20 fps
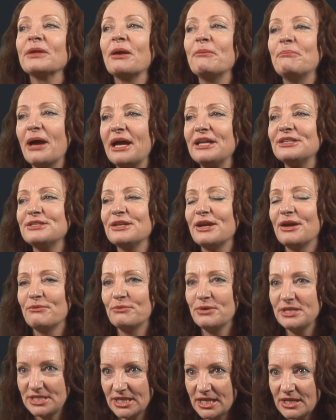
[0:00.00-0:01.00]
but
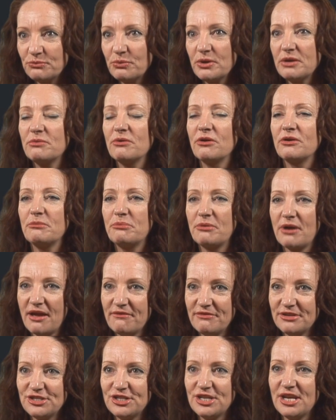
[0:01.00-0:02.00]
we did. We were on a
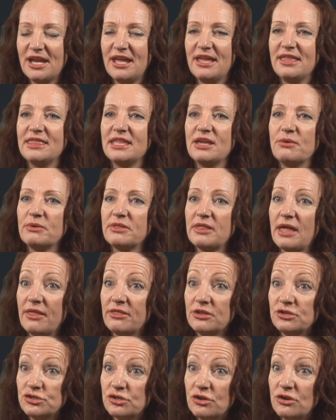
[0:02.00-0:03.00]
private jet in there with
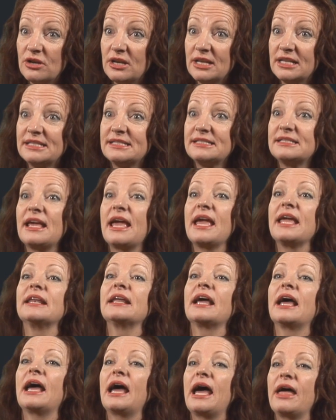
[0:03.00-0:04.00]
other journalists and
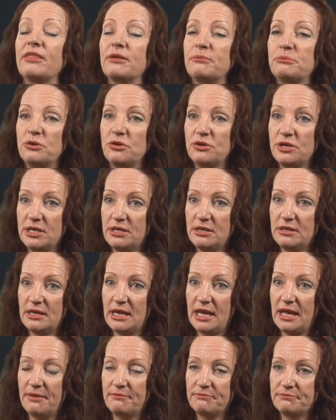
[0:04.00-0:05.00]
other beauty
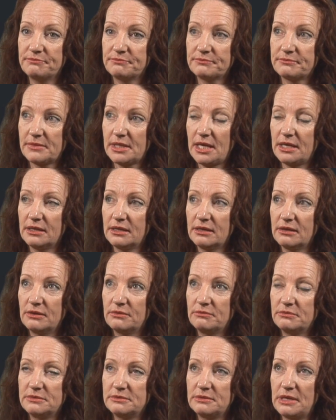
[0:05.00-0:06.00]

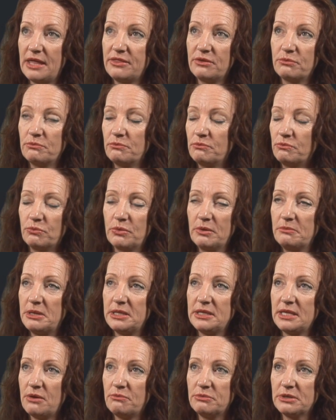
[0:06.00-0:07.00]
other
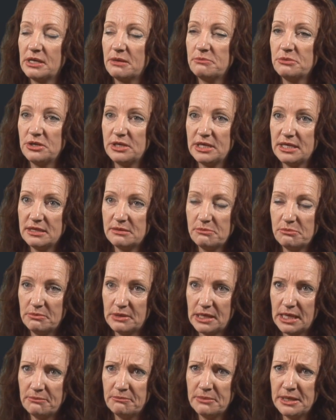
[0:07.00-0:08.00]
women that were
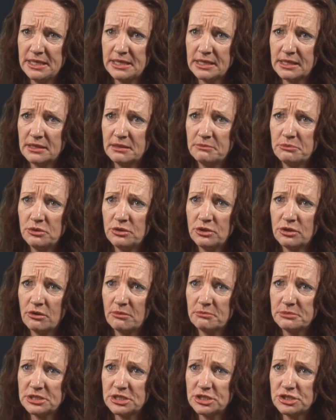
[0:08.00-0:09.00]
competing in the beauty
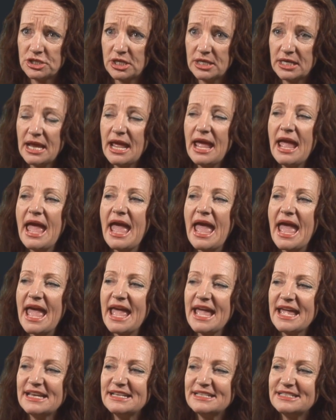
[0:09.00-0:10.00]
competition,
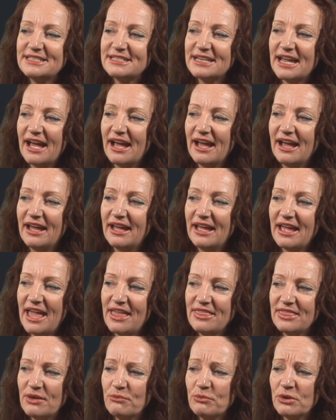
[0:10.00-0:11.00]
and
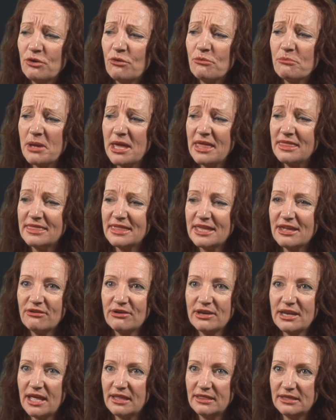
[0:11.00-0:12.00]
then we all met there
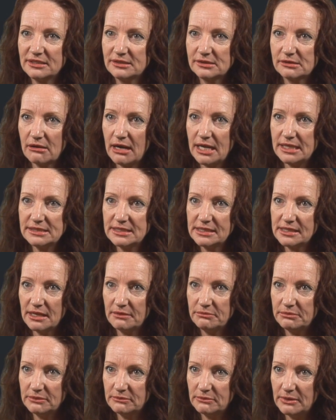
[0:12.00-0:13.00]
and had this crazy
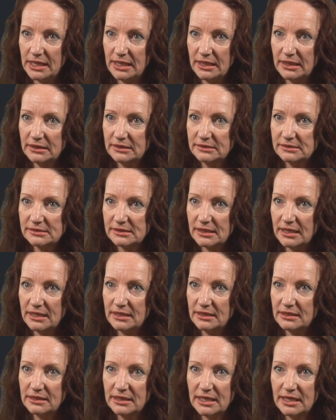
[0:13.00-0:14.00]
couple of weeks
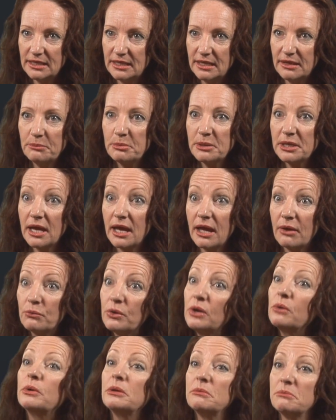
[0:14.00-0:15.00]
in Libya,
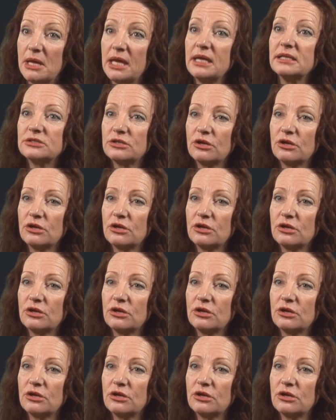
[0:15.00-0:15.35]
where we met